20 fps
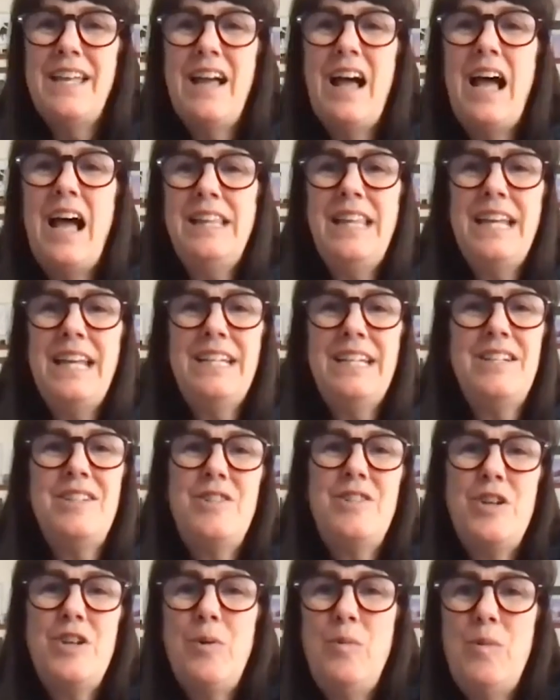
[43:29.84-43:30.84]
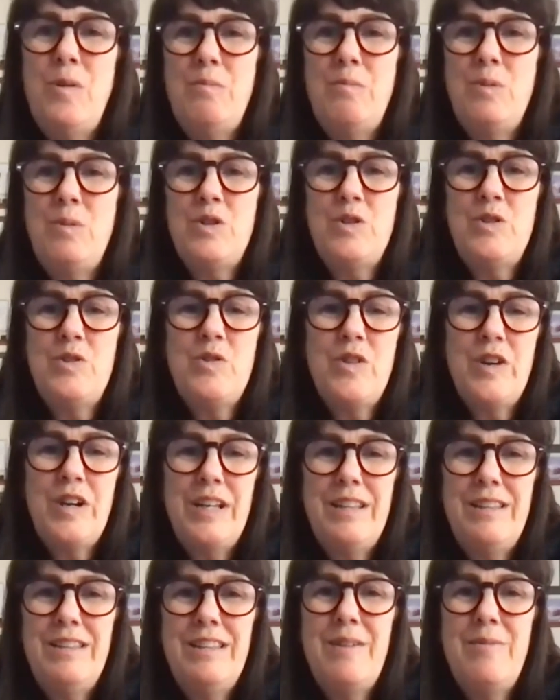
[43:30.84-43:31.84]
I'd like to share one more
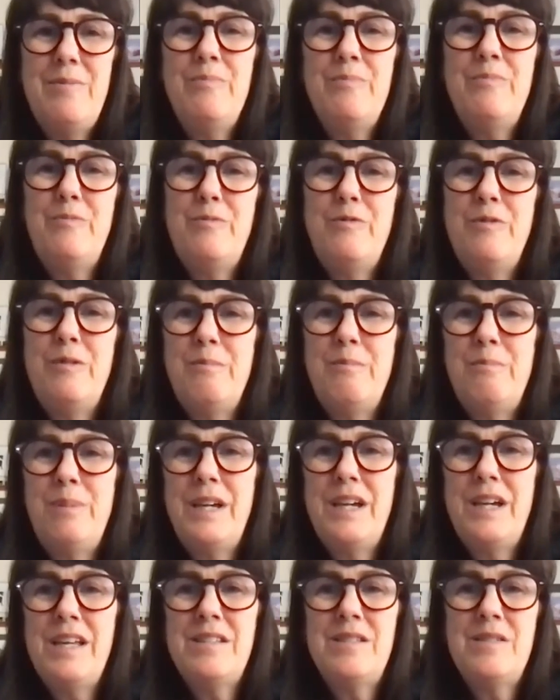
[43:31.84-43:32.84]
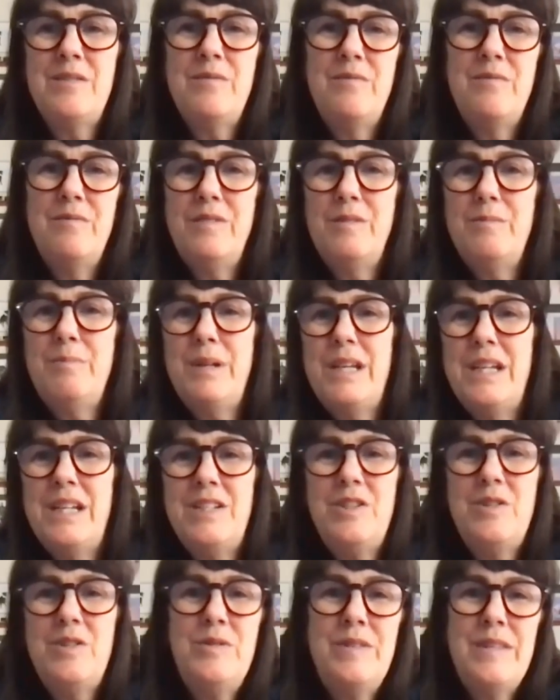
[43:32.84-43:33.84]
story that because
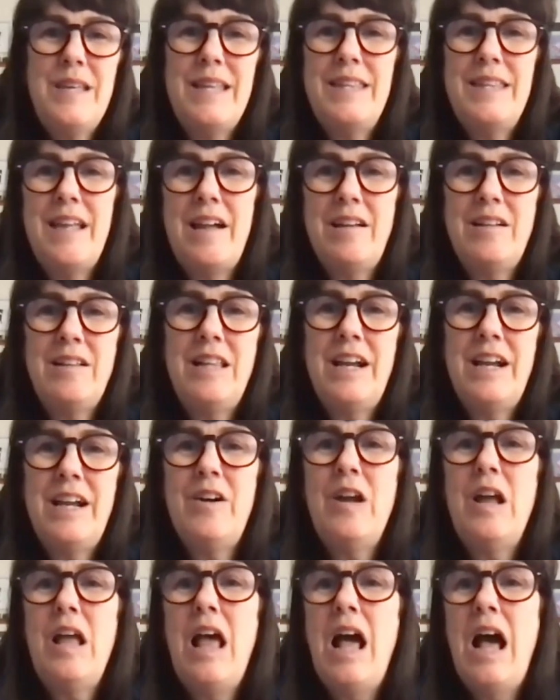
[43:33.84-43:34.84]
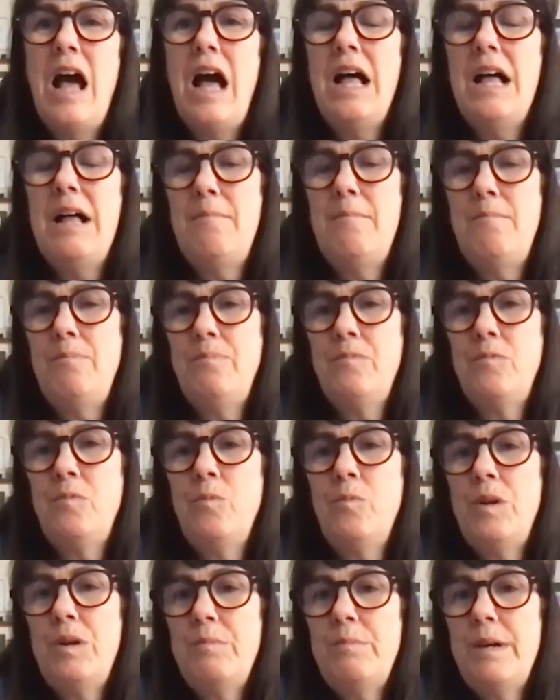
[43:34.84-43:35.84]
you said that, Claire.
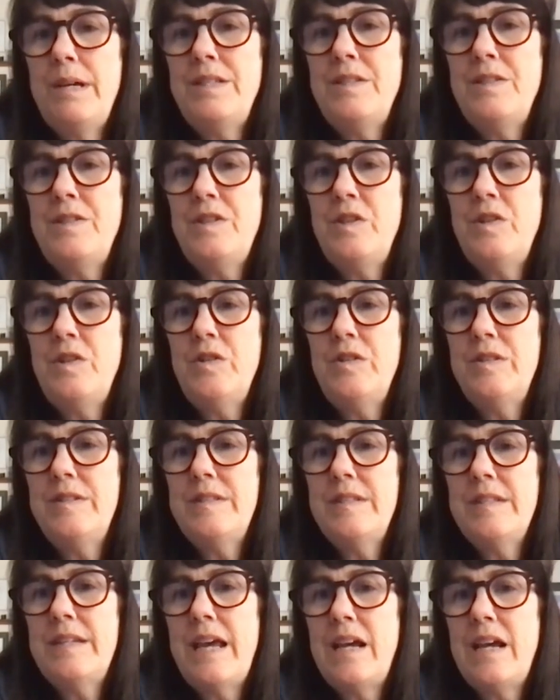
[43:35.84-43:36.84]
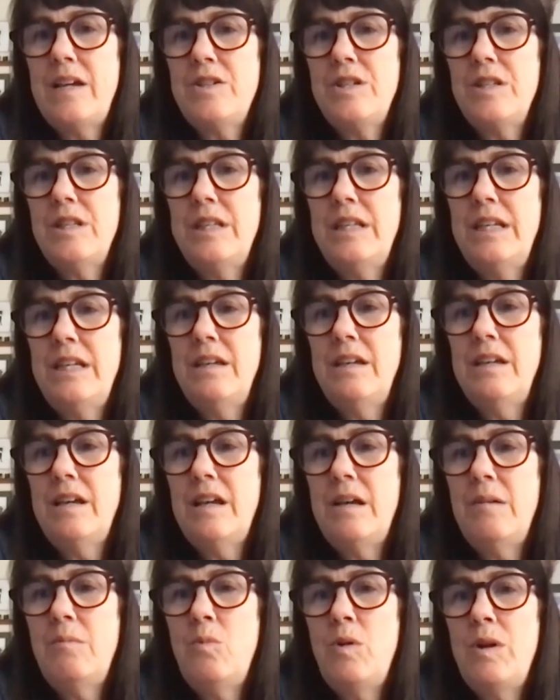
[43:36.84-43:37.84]
One of my students, and actually
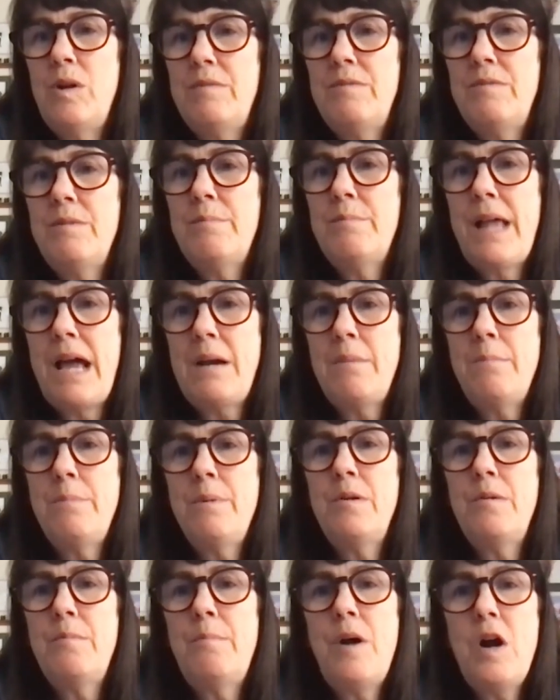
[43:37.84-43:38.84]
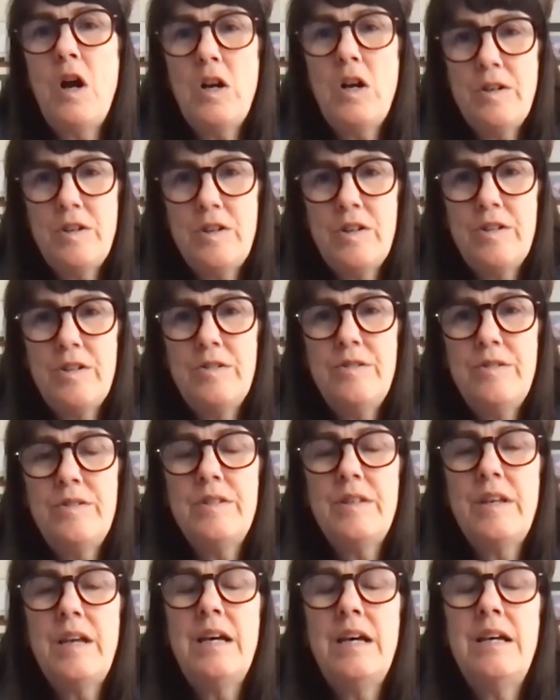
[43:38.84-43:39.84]
one of the Blackbird
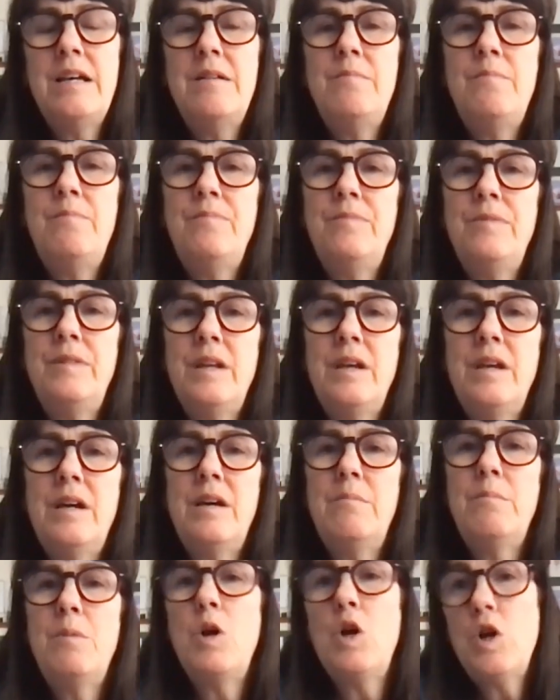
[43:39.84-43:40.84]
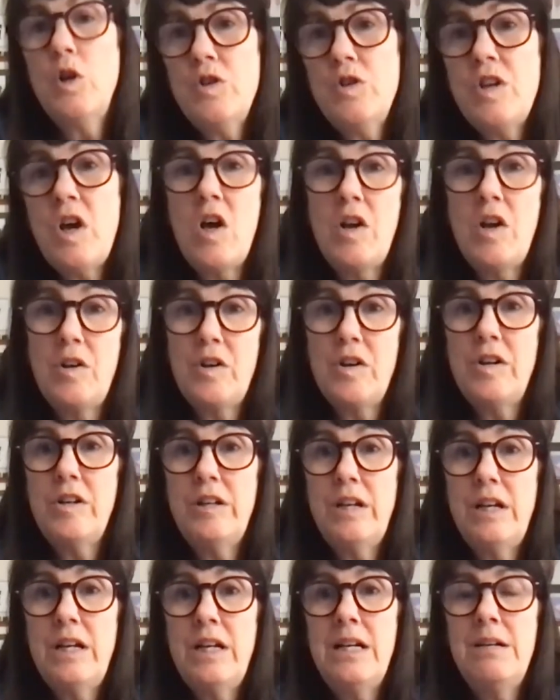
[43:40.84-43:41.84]
partners, her
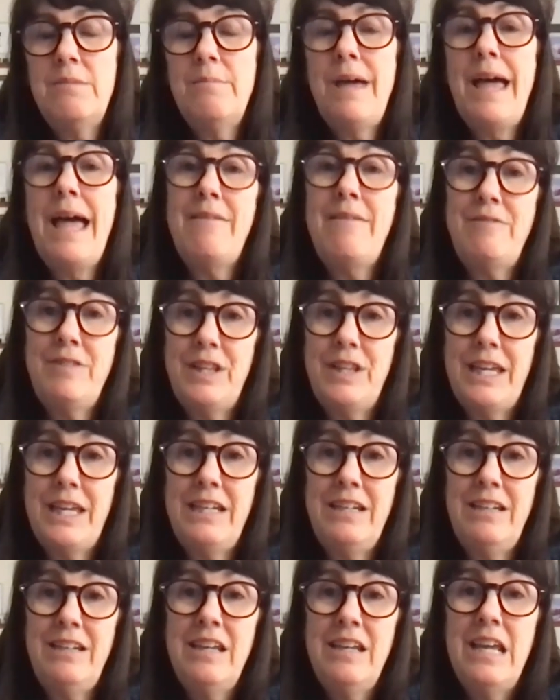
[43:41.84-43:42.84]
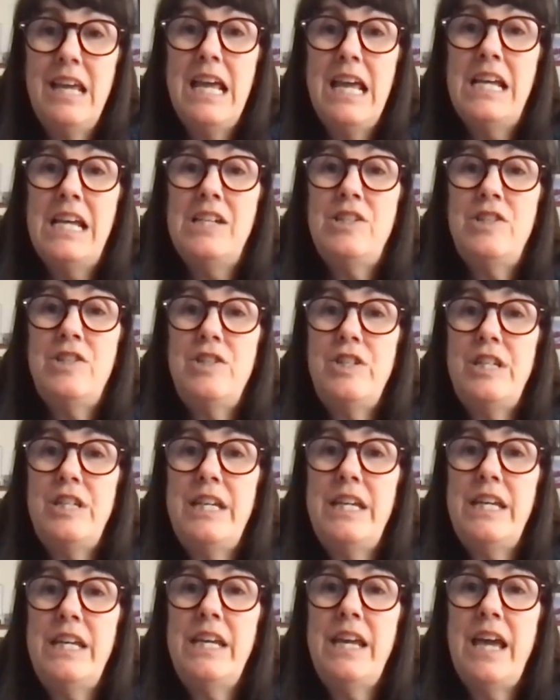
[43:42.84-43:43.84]
daughter, Evelyn,
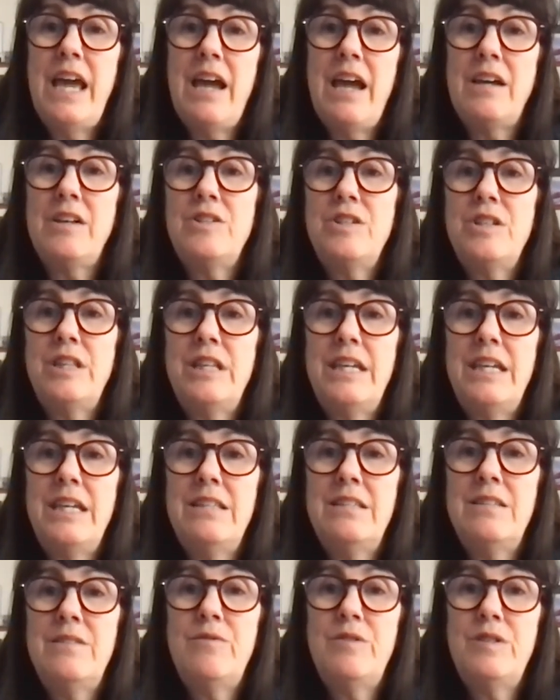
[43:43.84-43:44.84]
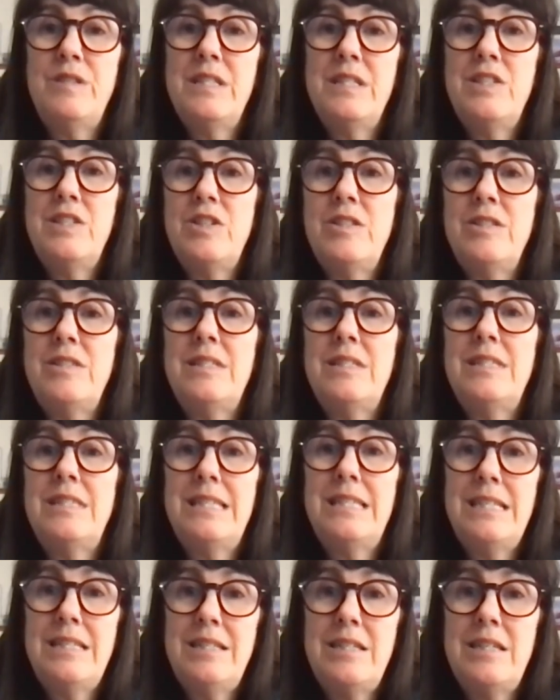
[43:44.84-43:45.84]
she actually is a physician's
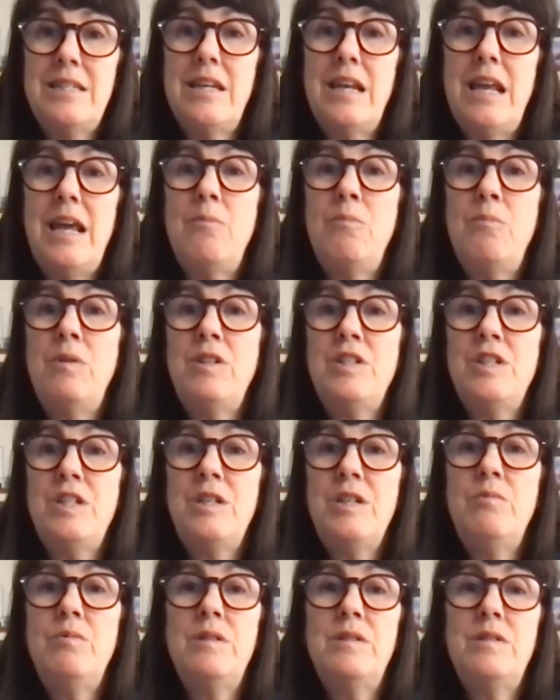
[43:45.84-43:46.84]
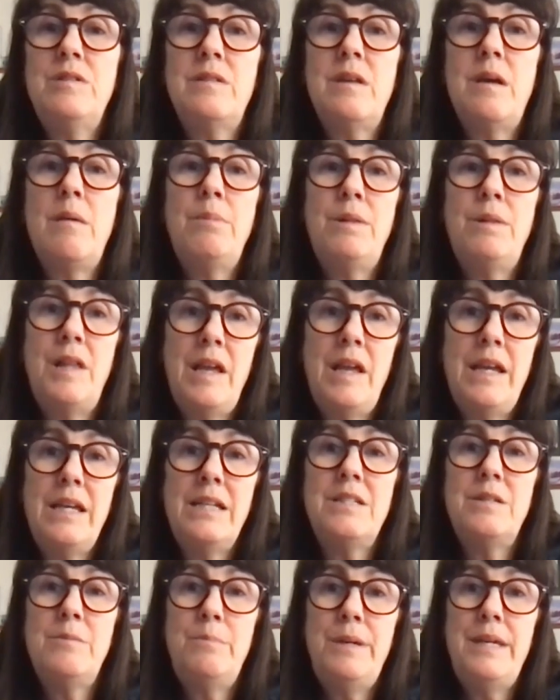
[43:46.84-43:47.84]
assistant. And when she was
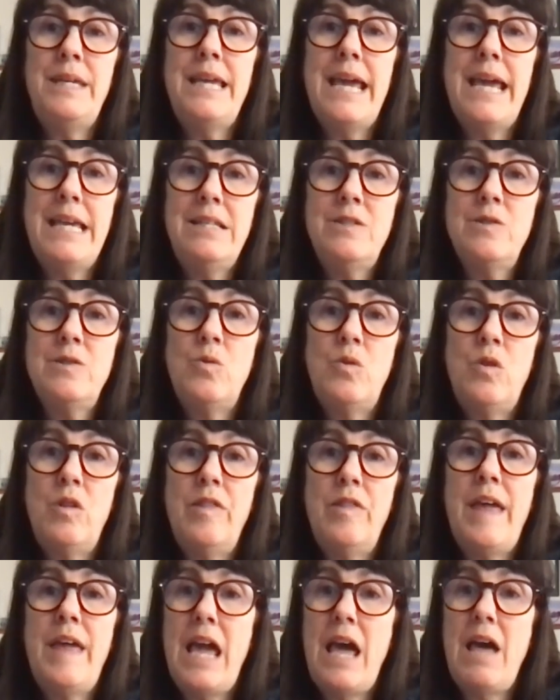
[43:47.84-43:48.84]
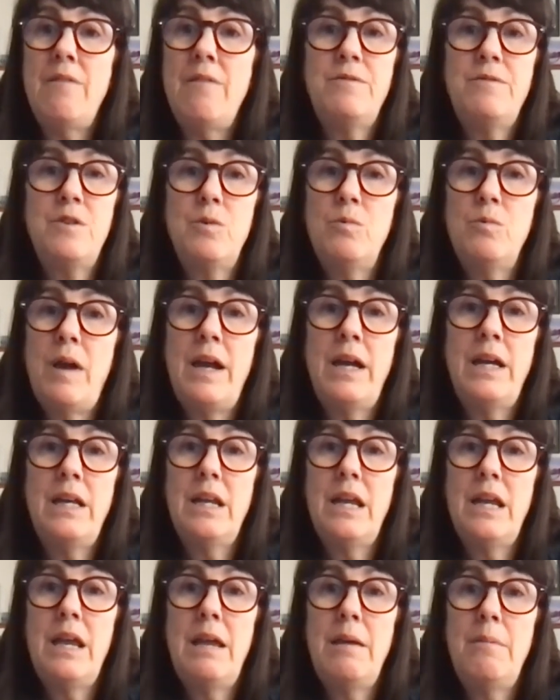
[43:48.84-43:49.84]
applying to PA school, they have to
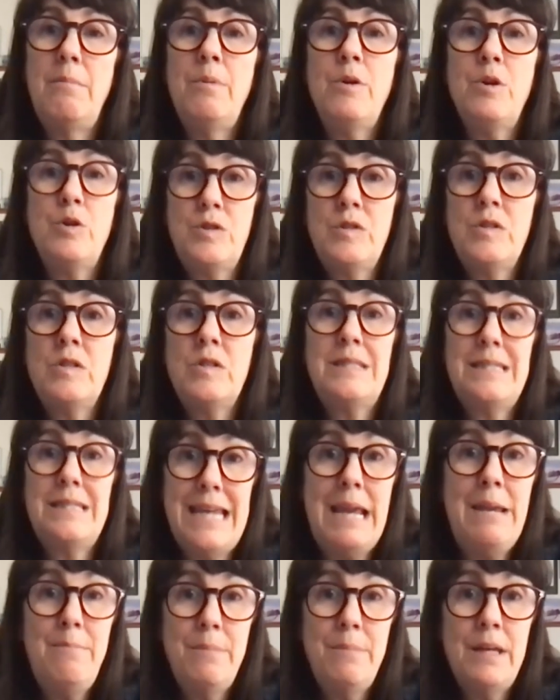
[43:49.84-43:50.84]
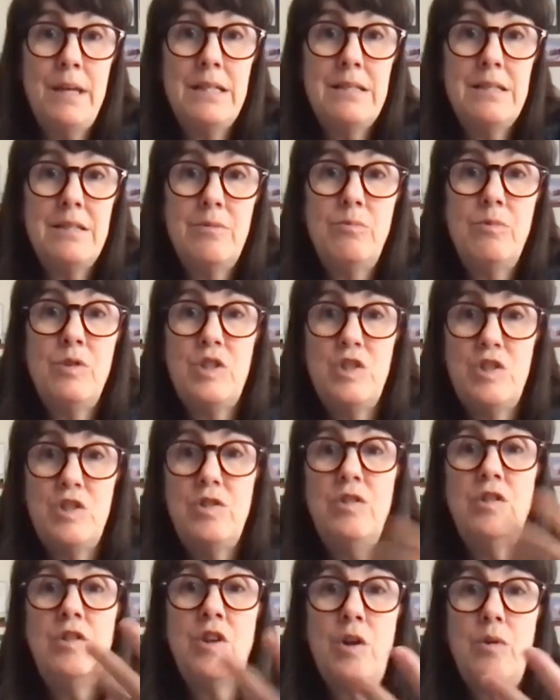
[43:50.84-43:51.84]
write a personal statement,
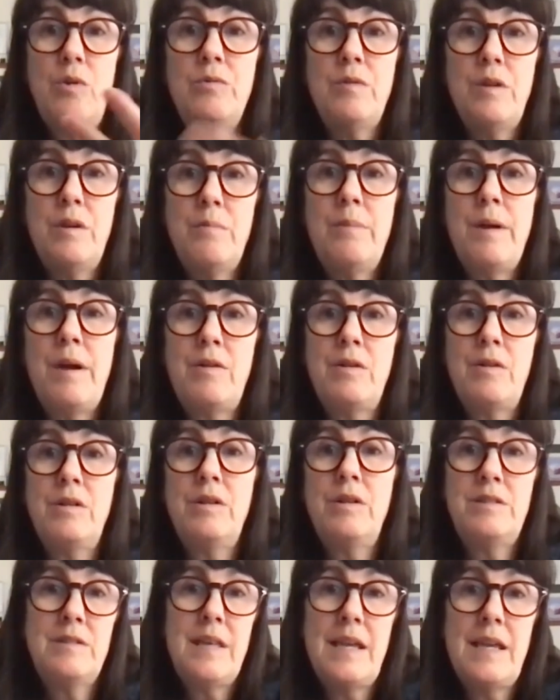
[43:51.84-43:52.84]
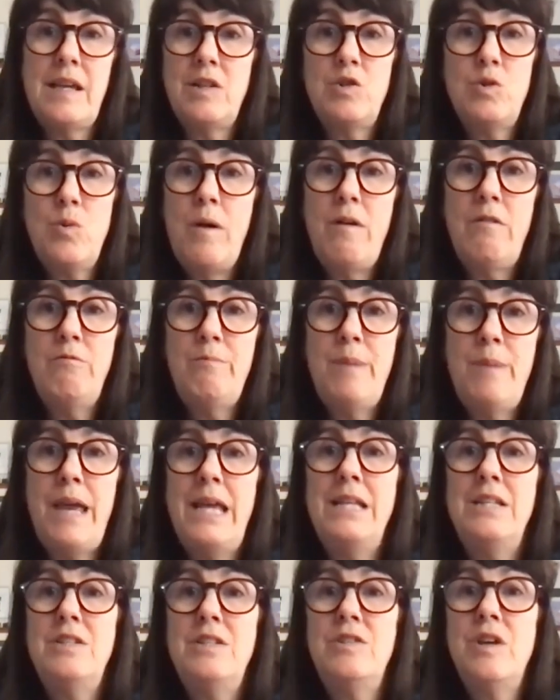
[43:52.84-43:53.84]
which, it's like a
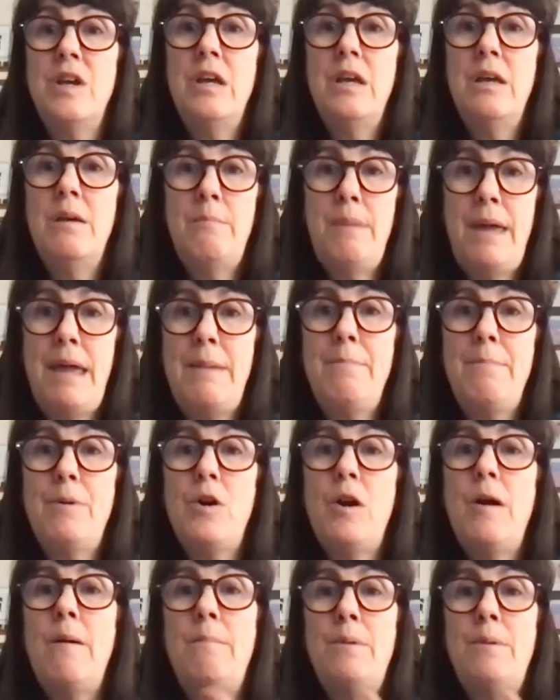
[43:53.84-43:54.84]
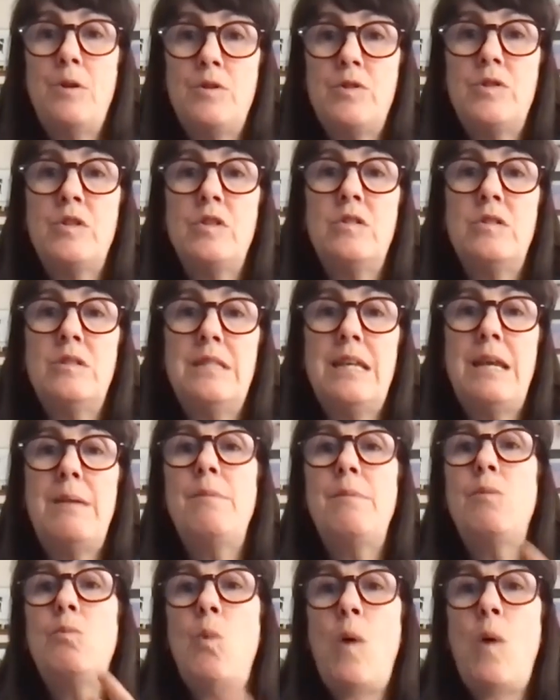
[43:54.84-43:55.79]
12-page paper, a personal statement.